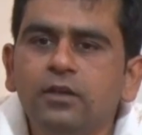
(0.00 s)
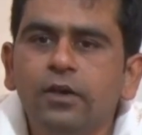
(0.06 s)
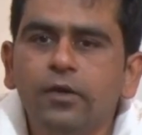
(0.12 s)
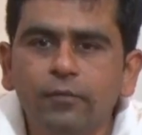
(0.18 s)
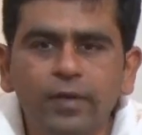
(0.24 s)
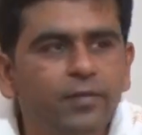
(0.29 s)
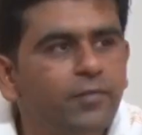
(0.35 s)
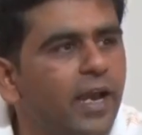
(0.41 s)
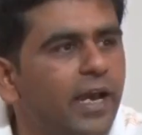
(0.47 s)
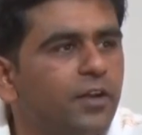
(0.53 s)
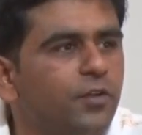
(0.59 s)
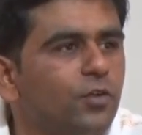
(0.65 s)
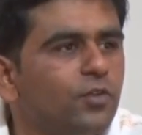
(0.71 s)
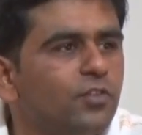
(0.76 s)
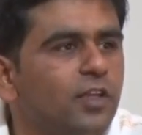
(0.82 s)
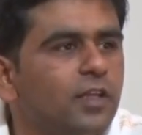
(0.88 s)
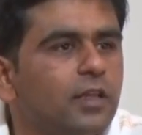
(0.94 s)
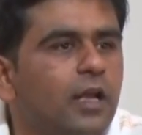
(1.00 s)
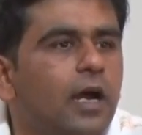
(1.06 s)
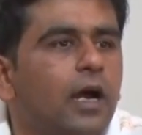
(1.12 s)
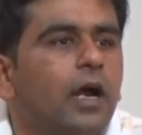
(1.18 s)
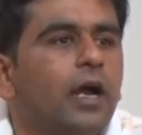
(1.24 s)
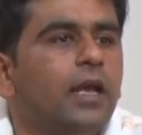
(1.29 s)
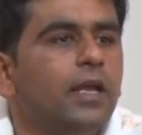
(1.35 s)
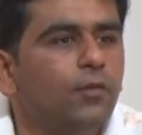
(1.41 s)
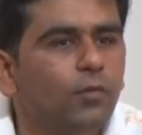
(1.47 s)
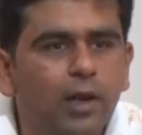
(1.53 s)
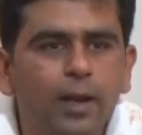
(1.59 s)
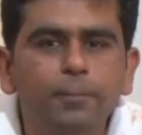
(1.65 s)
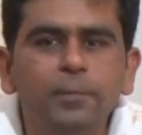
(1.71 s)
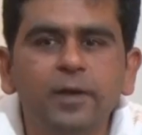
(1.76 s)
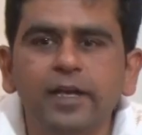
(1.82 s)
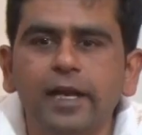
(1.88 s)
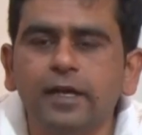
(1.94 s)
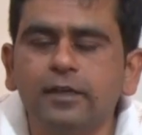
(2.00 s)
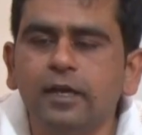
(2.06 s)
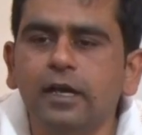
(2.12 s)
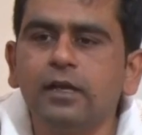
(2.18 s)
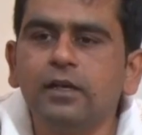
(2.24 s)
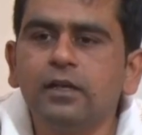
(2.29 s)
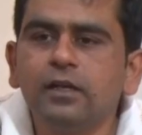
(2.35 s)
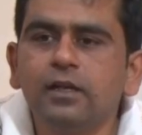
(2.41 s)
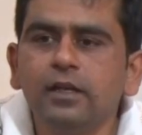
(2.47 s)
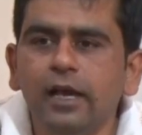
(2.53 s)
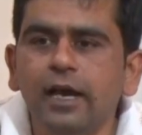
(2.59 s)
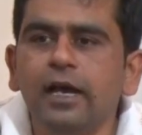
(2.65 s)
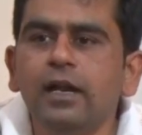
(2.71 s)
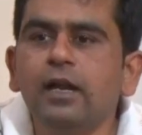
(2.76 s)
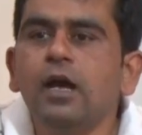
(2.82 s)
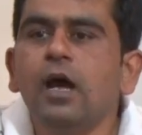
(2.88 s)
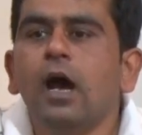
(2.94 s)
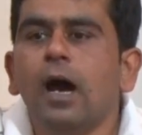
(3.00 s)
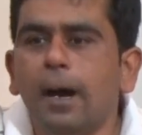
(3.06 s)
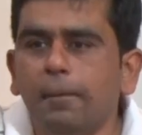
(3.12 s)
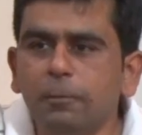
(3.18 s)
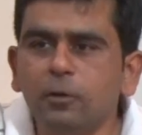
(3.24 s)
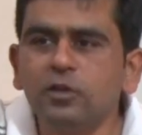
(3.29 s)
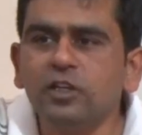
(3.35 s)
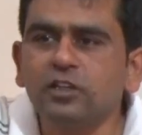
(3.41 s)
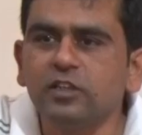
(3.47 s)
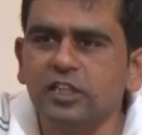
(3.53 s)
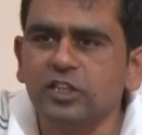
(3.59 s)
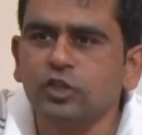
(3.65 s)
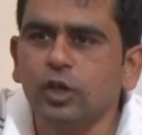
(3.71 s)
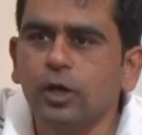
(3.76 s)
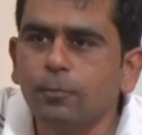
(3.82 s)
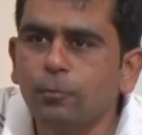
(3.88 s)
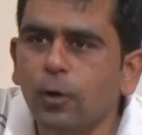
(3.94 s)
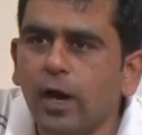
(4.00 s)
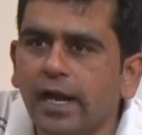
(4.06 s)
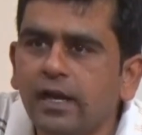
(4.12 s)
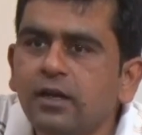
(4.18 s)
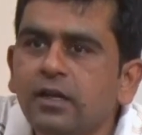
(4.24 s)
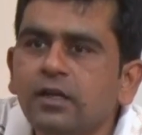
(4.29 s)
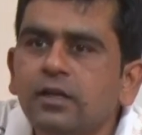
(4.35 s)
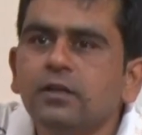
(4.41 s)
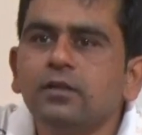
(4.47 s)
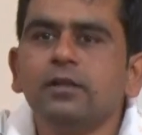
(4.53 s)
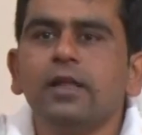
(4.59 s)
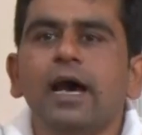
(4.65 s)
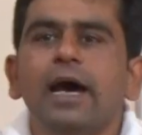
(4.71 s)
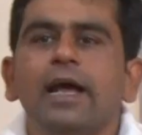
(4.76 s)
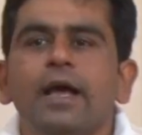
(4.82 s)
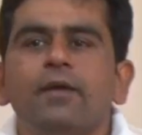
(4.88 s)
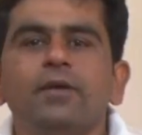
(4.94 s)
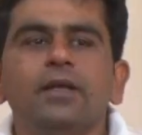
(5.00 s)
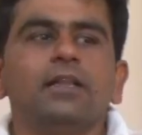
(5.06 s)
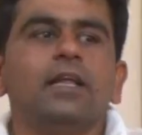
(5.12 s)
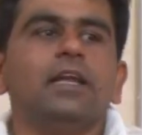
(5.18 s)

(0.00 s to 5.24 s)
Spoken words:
When we are using the envelope detector, here up to the threshold point, they are having the